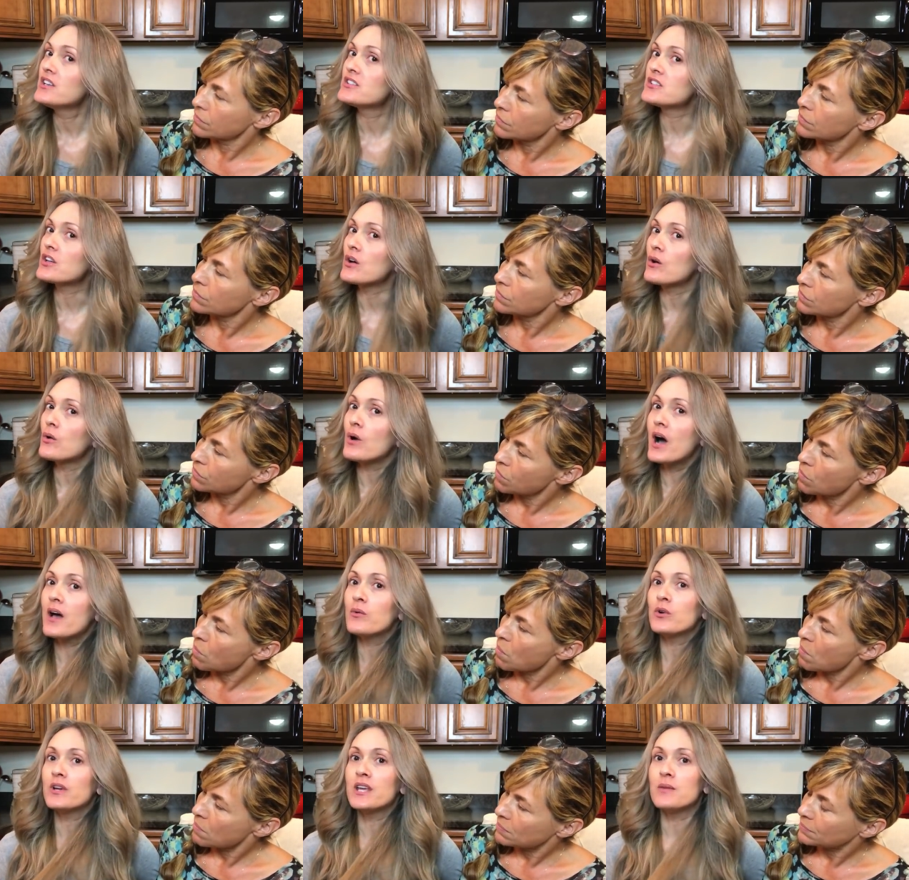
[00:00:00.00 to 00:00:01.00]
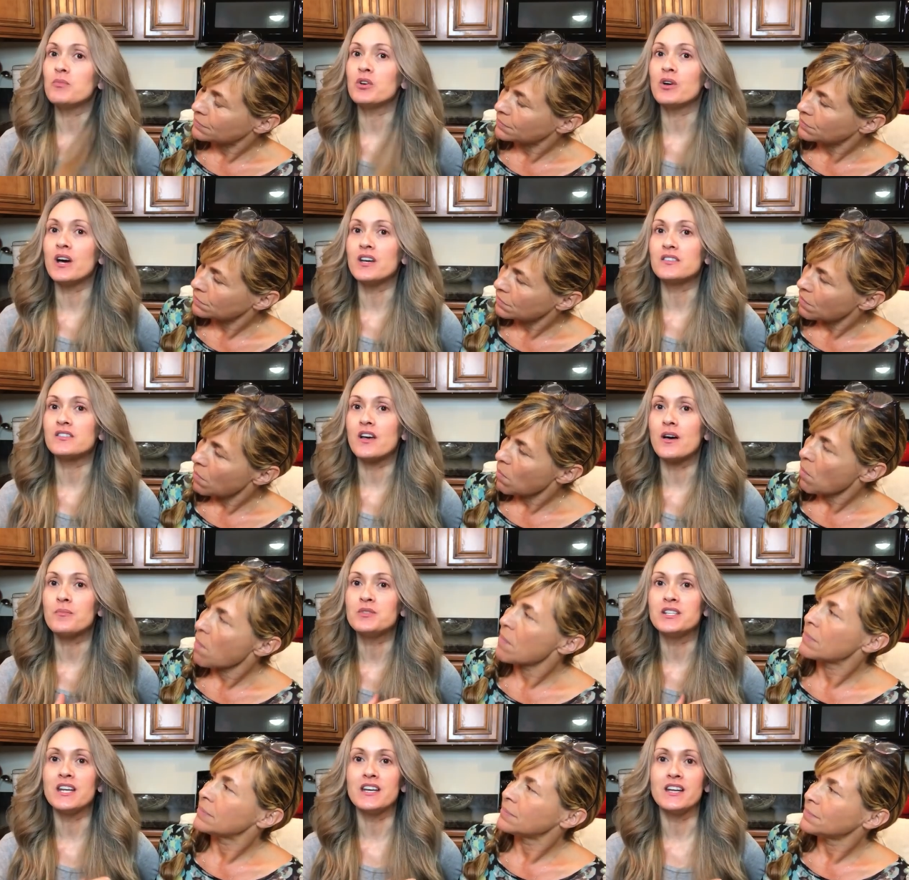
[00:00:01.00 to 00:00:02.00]
Speaker 1: So I will keep you guys
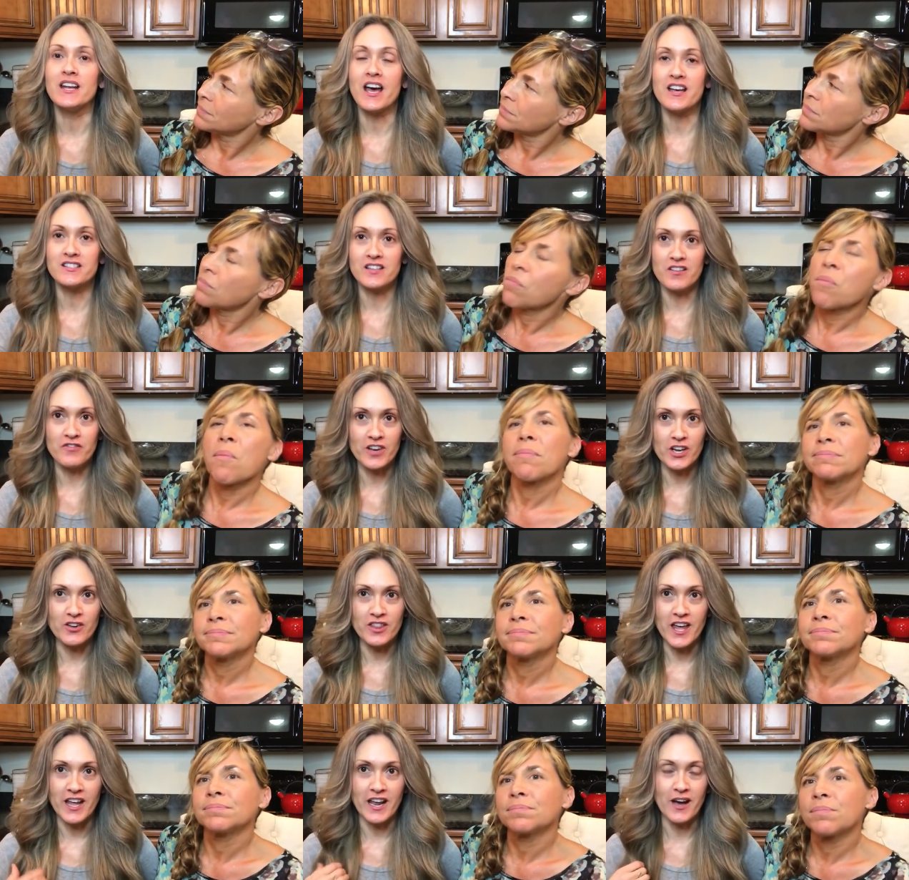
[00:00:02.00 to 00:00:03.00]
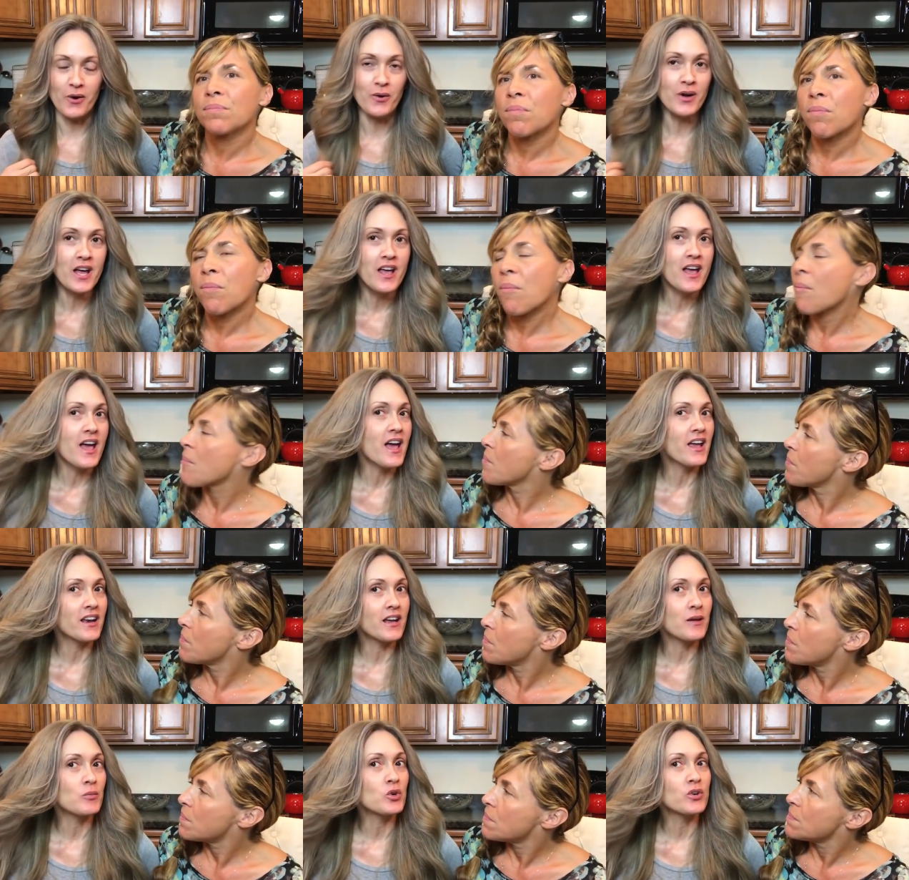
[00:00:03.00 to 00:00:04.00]
updated as I figure that out.
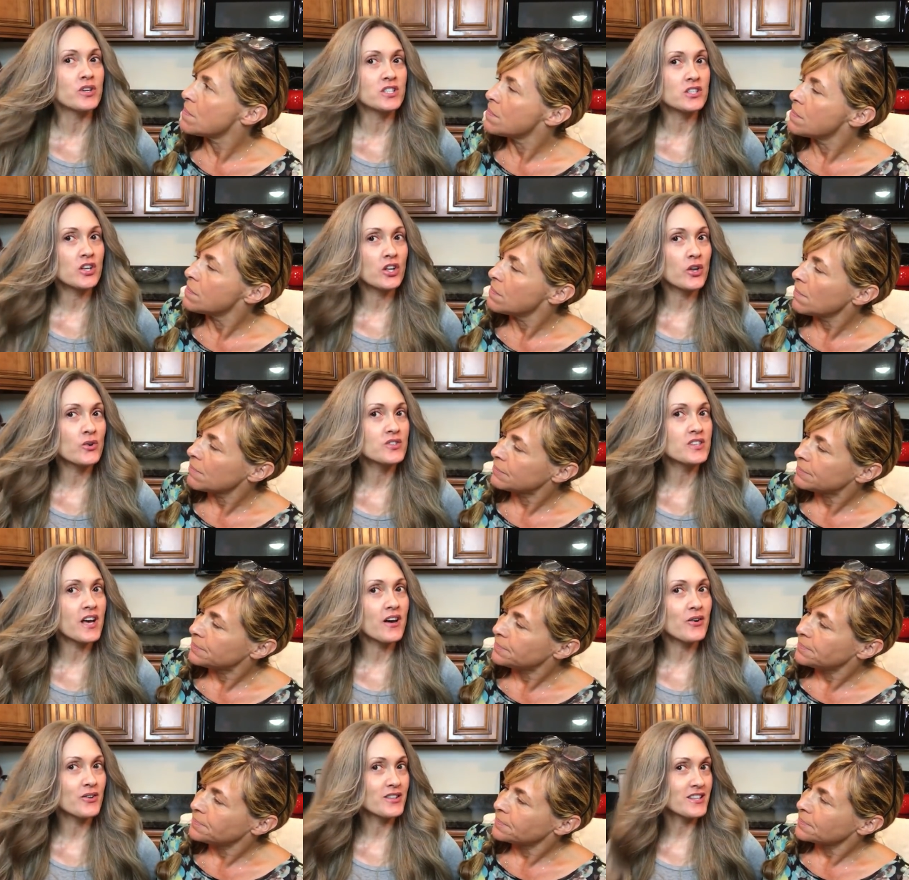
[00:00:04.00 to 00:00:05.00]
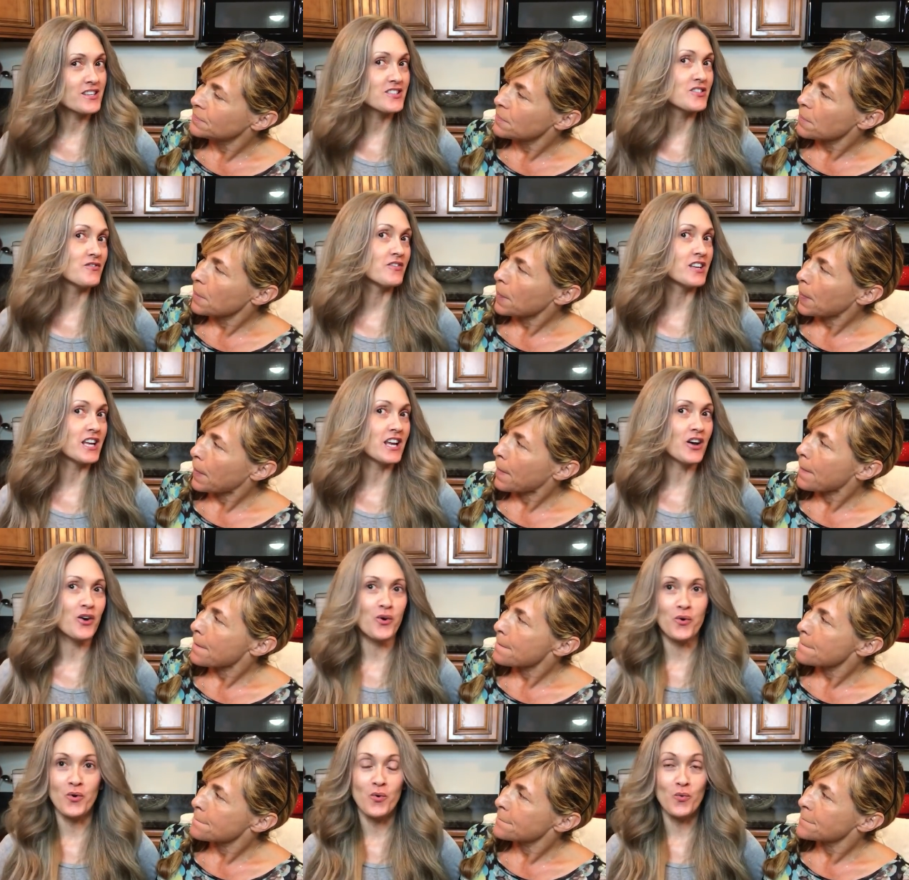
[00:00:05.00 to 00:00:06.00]
And I'm going to close out this
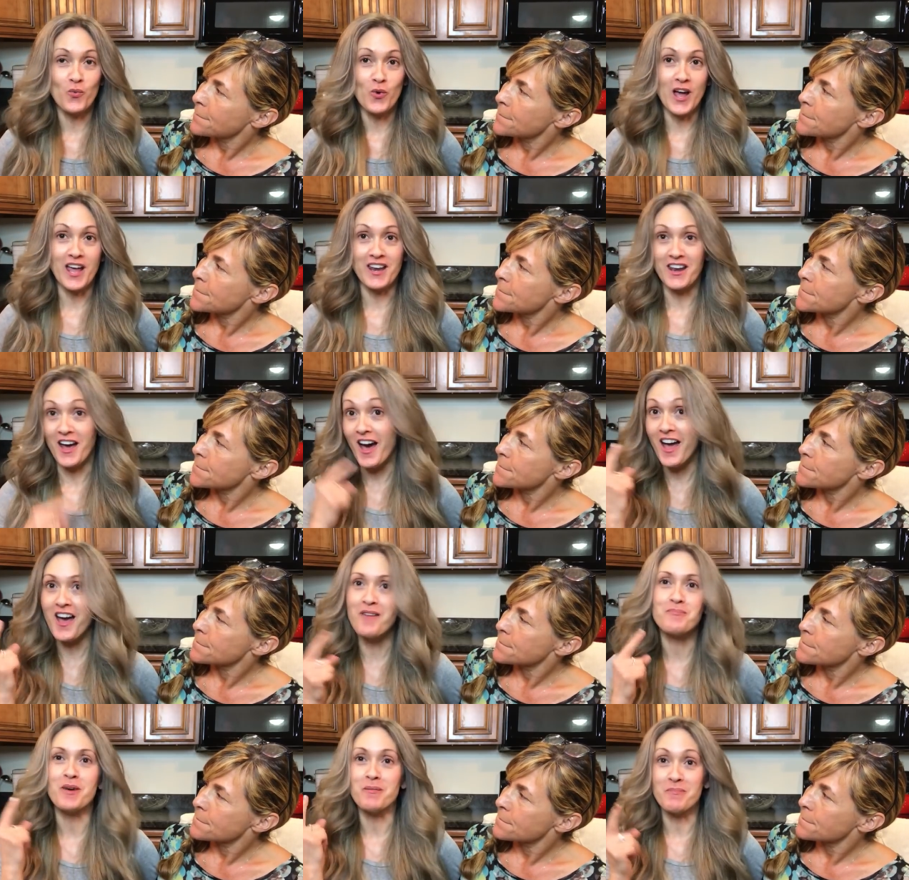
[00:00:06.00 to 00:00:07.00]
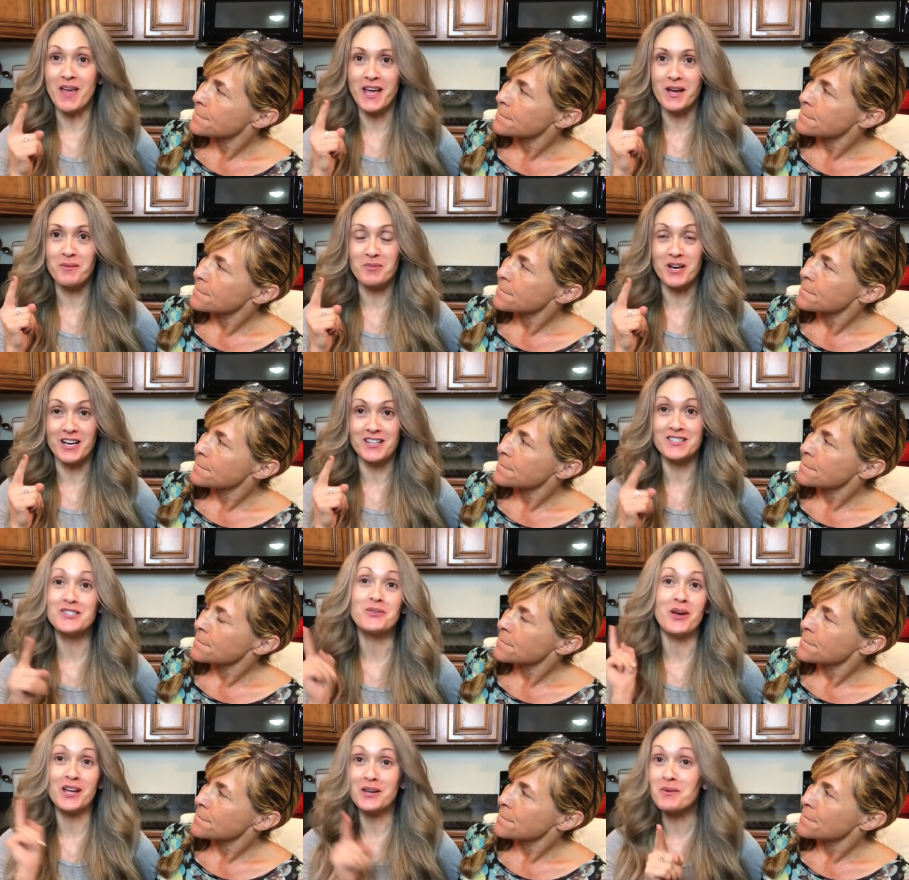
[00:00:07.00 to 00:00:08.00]
video when I have my makeup on.
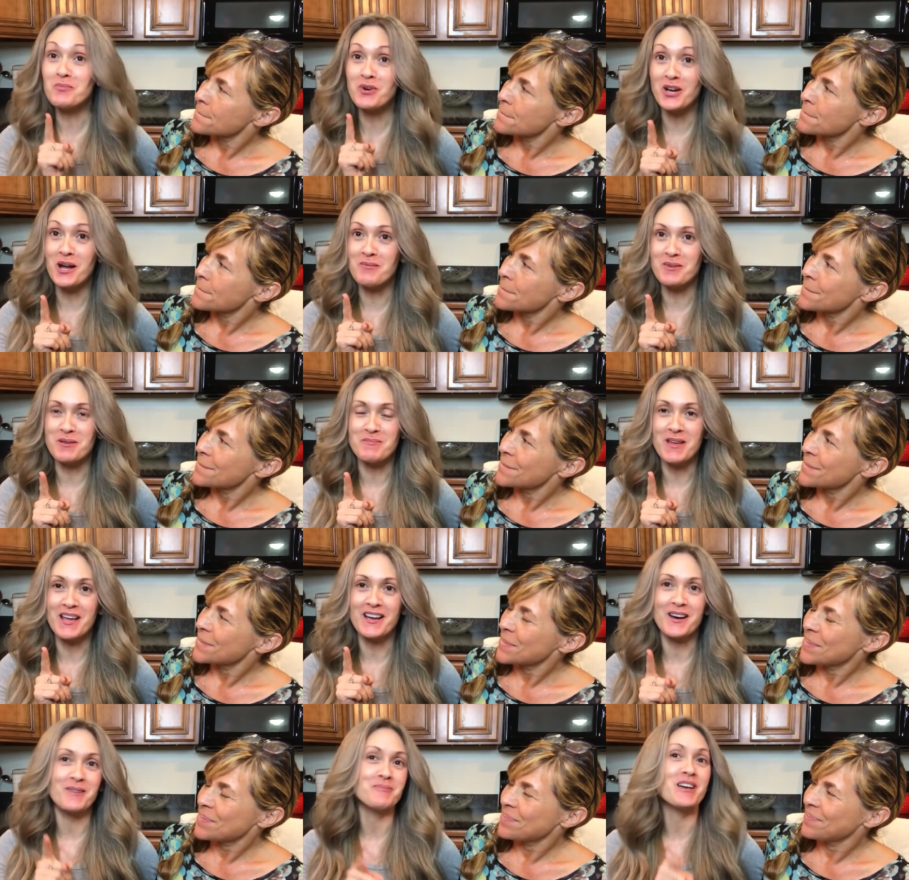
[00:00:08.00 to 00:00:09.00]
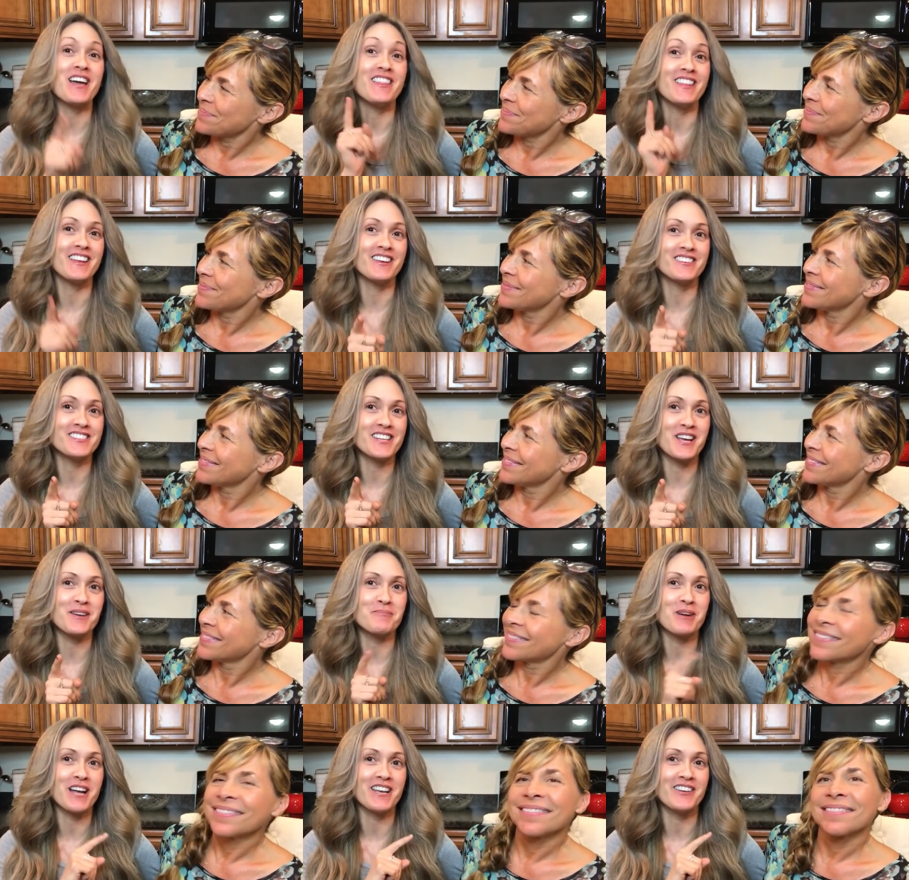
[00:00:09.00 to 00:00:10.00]
So I'm gonna put on my makeup and then I'll say
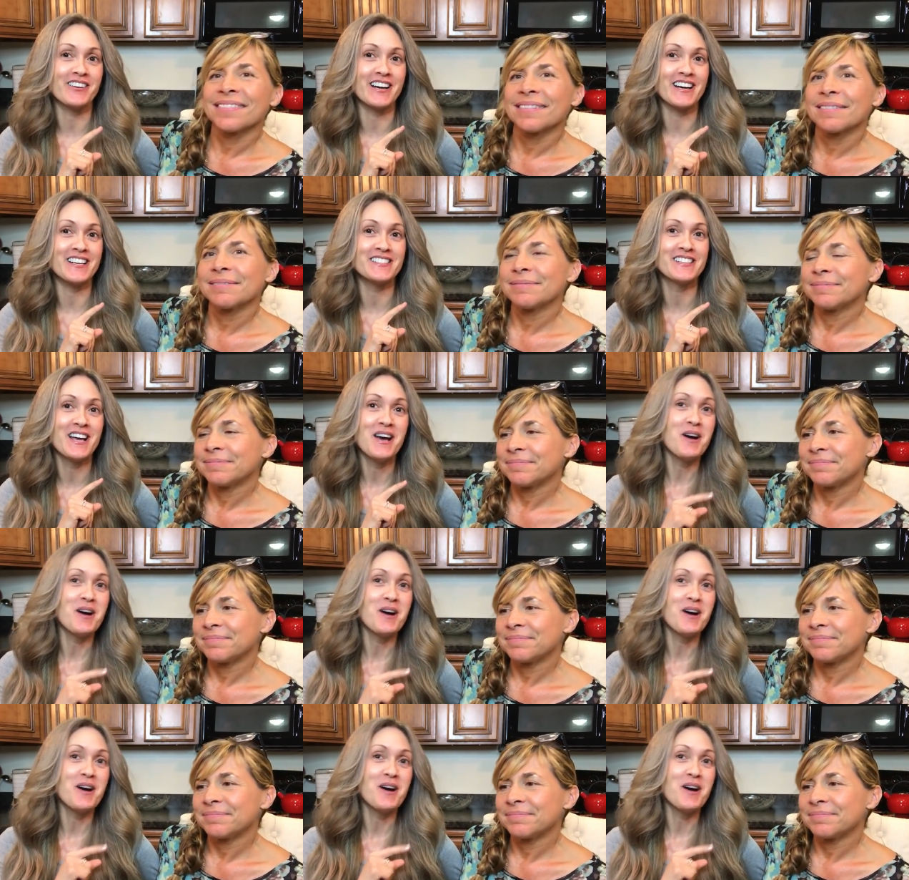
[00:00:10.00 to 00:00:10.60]
goodbye to you guys.